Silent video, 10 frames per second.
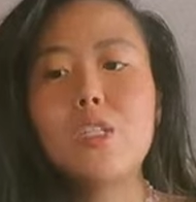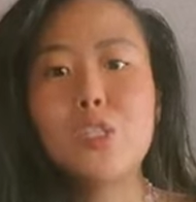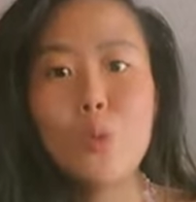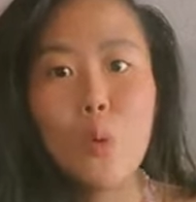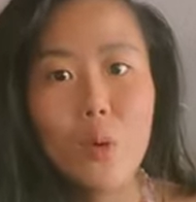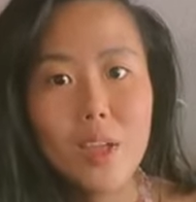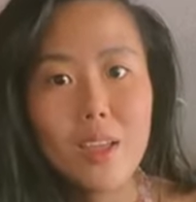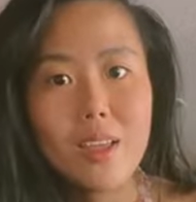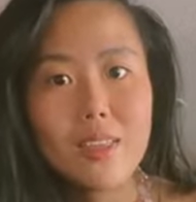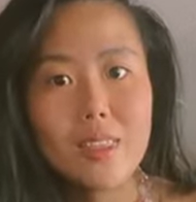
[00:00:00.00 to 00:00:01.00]

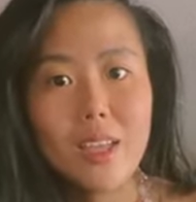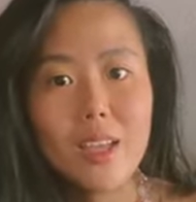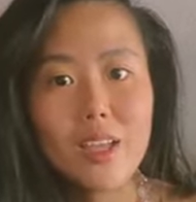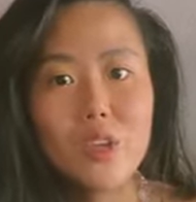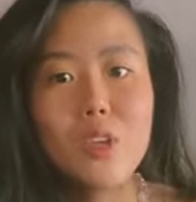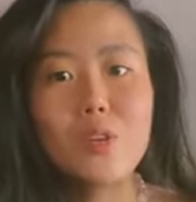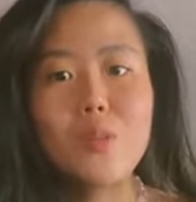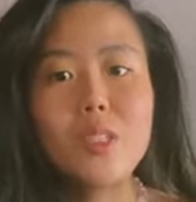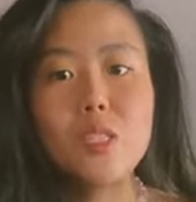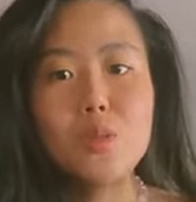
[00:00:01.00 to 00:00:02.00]
joy thing, you know,
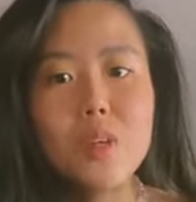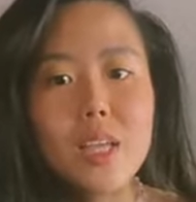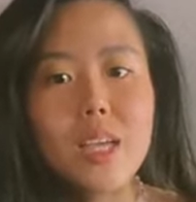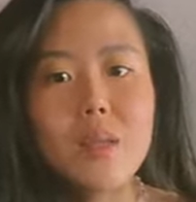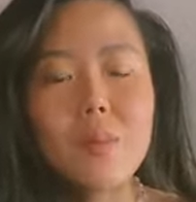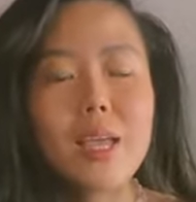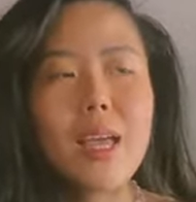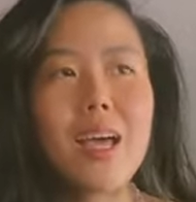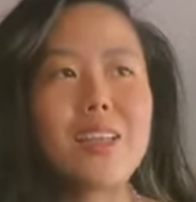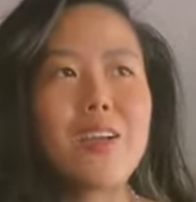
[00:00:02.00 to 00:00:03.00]
you've been drilling in my
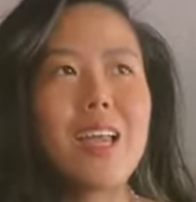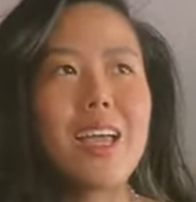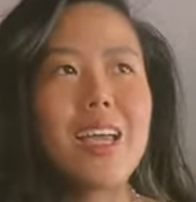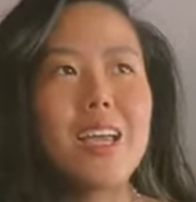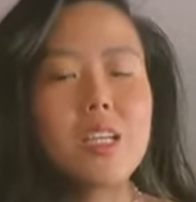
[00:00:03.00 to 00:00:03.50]
head, you're like,